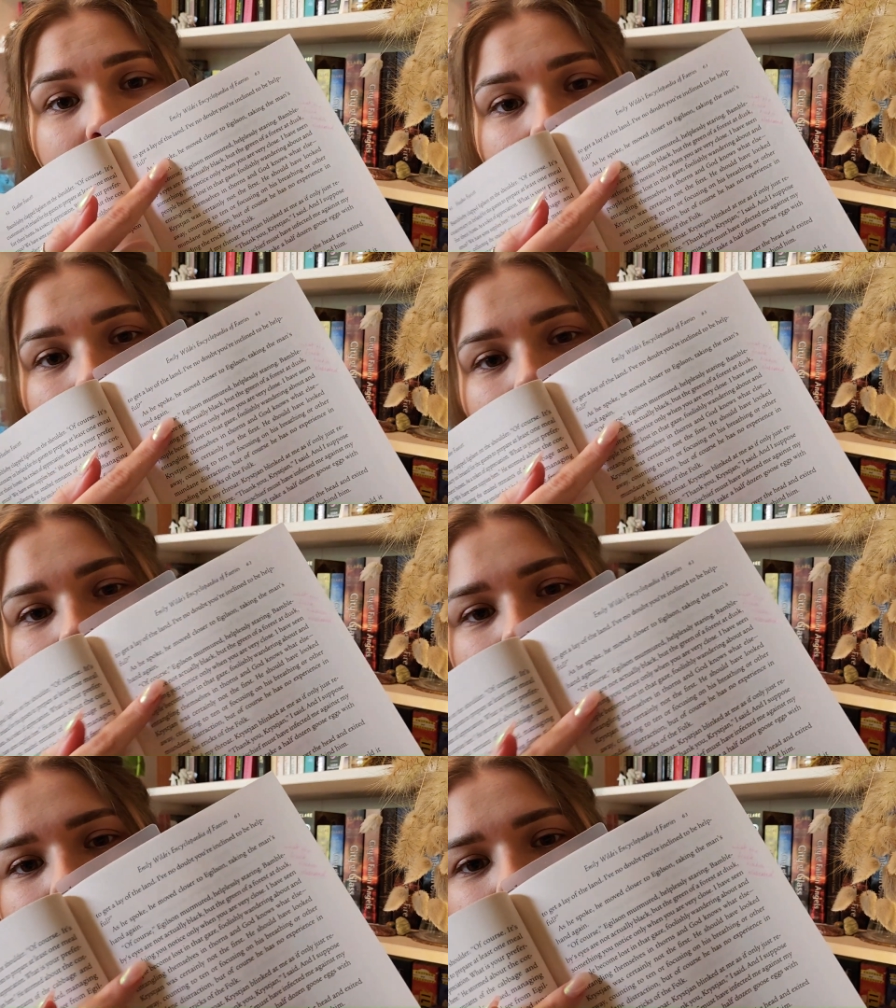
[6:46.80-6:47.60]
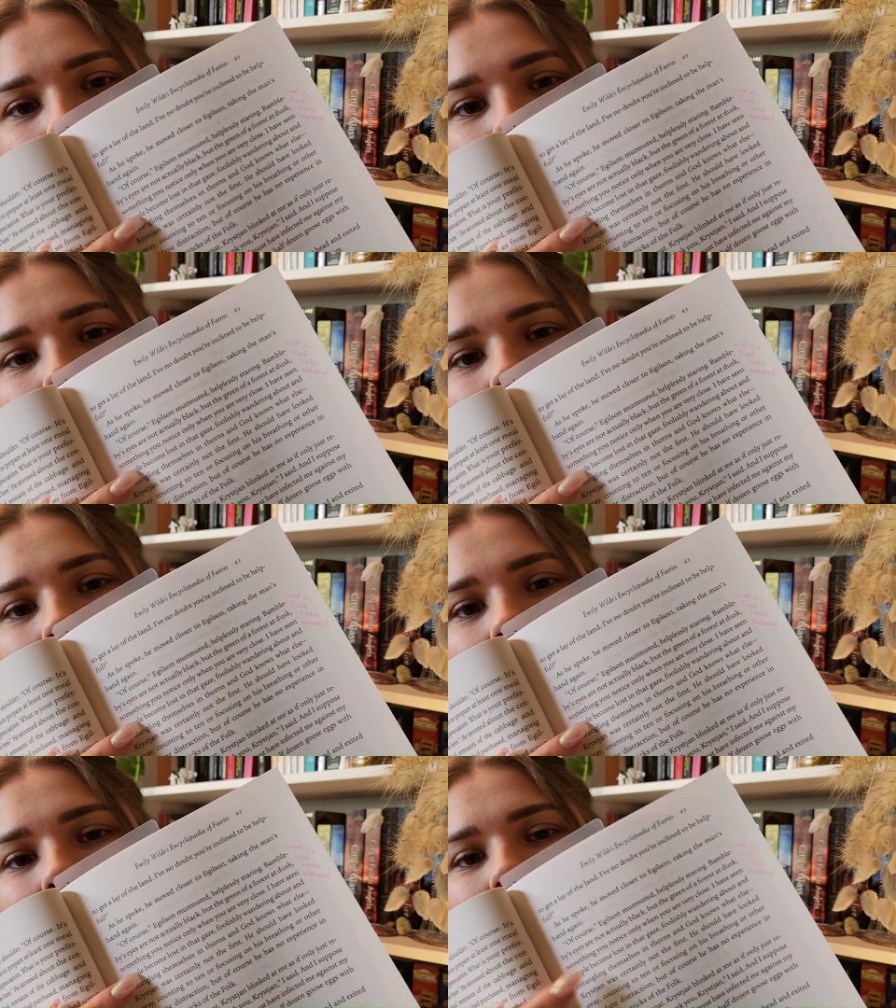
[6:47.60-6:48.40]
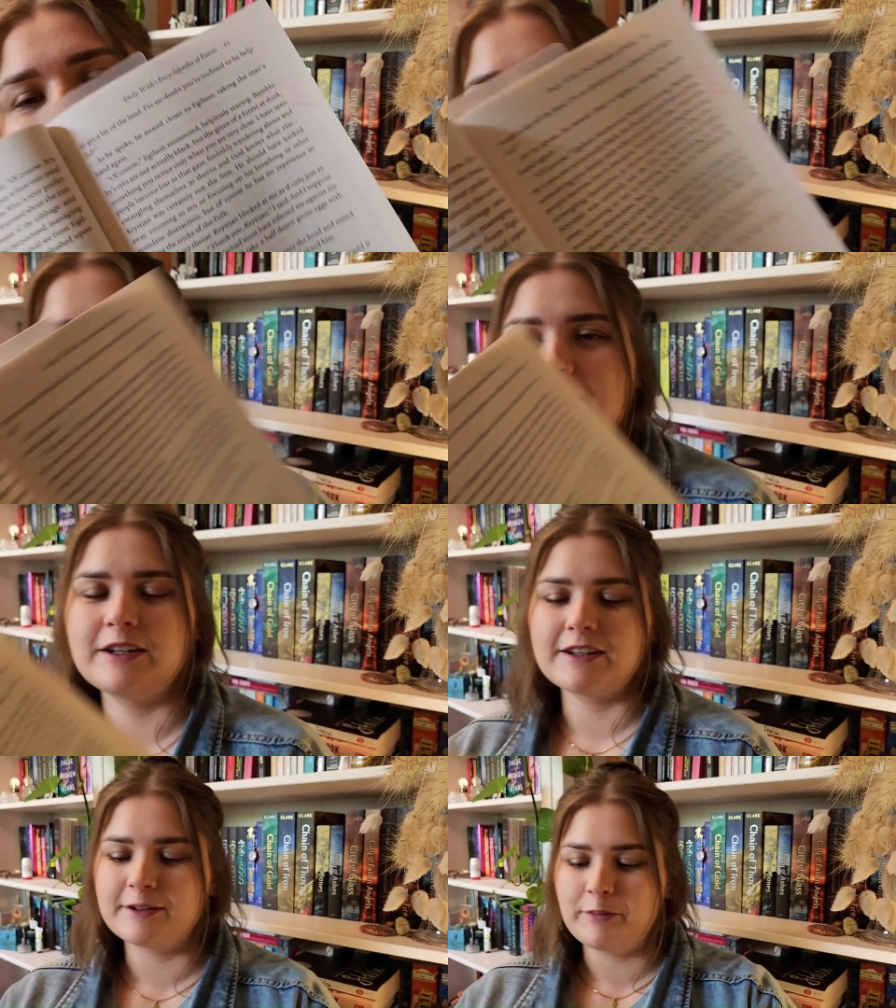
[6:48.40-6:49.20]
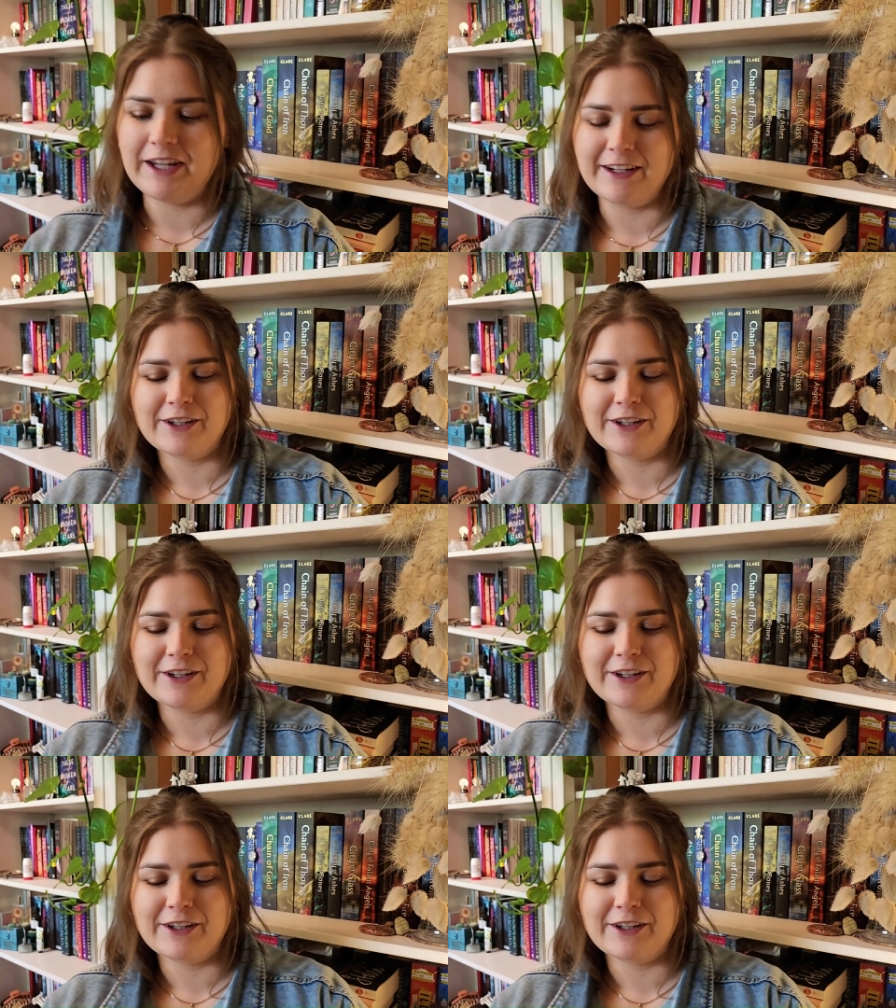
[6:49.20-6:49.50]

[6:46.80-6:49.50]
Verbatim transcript: Yeah, if you can see. And pink